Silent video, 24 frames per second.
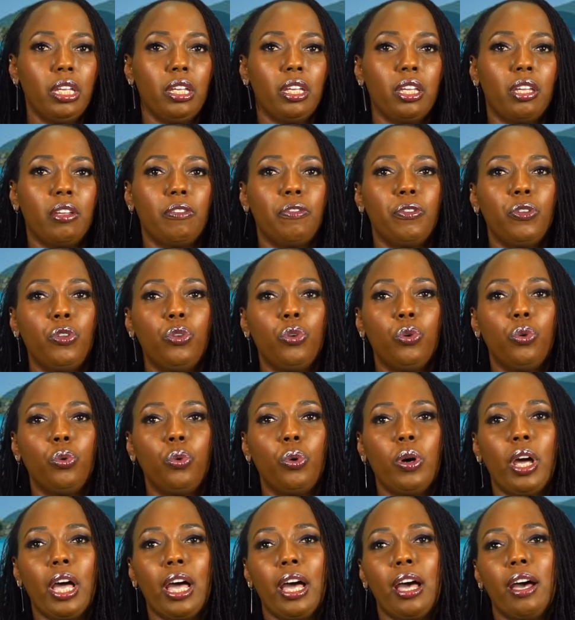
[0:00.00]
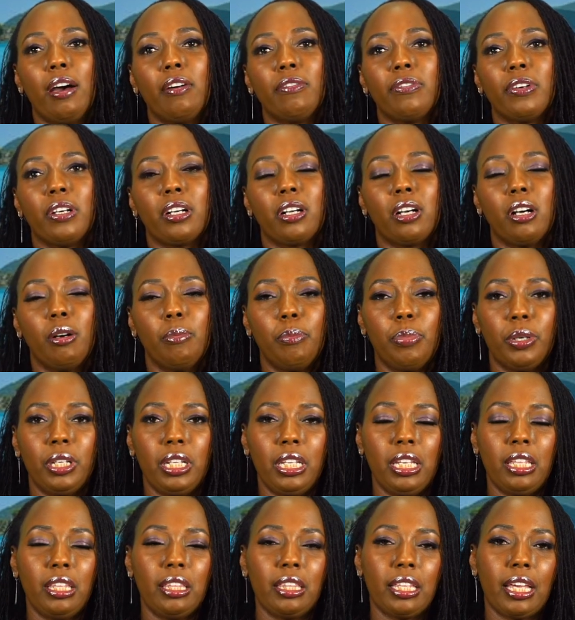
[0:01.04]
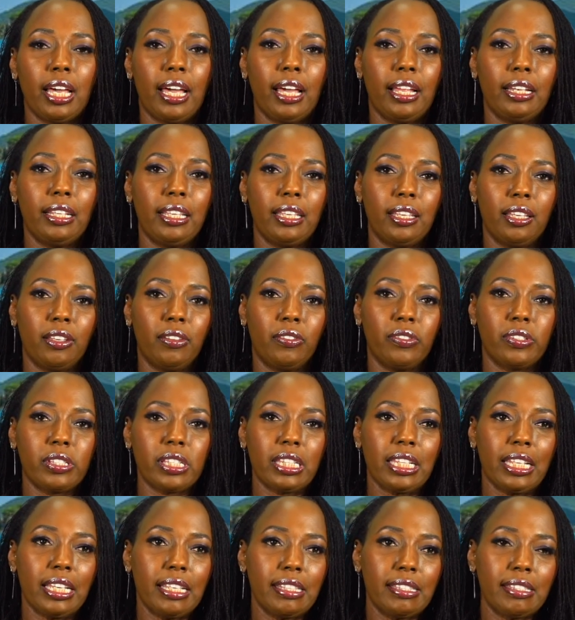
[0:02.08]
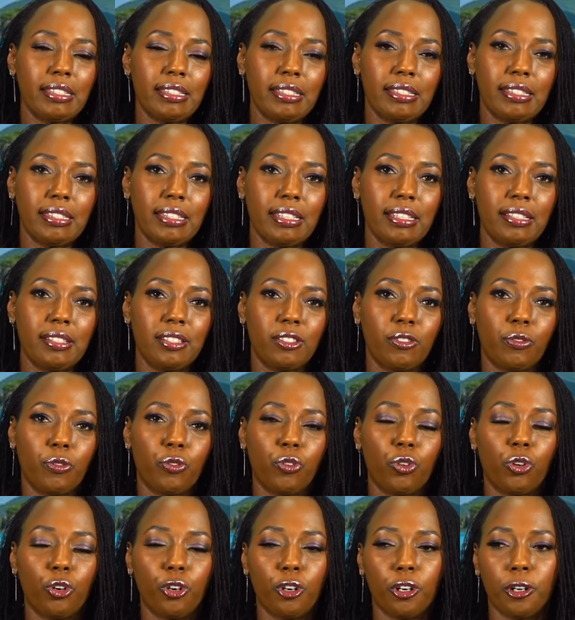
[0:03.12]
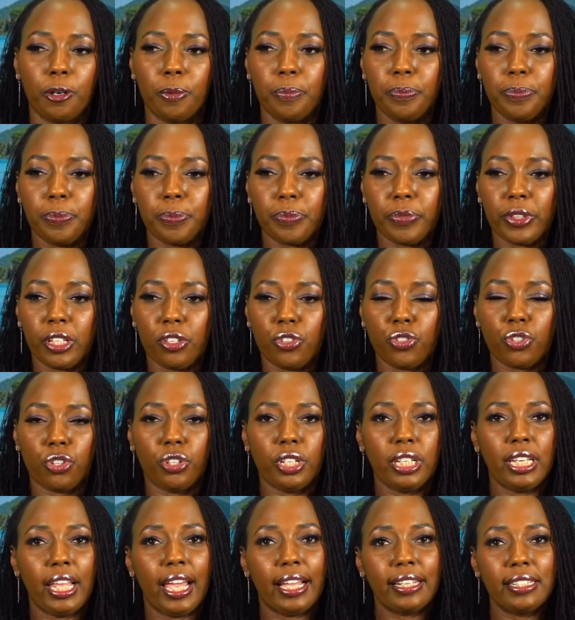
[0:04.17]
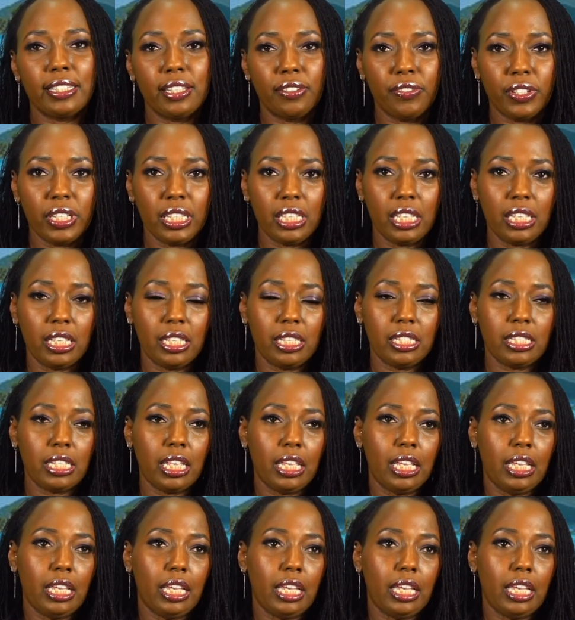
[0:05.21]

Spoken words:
If you have a company that gives licenses for certain activities,